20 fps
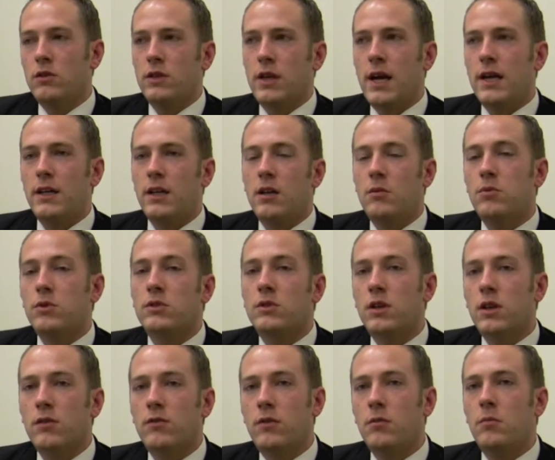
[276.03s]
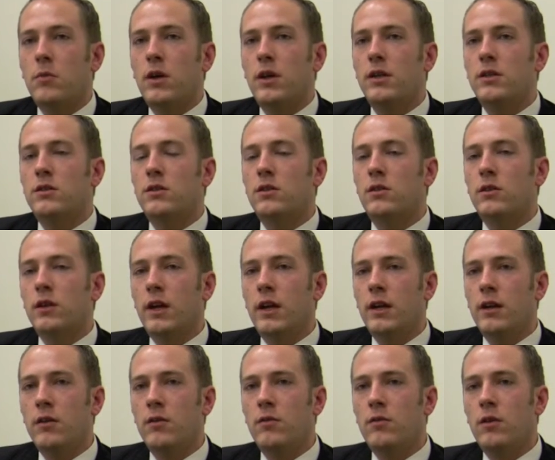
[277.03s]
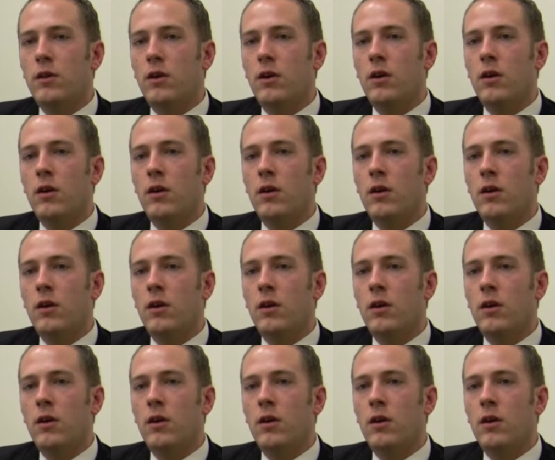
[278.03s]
98% of our money is created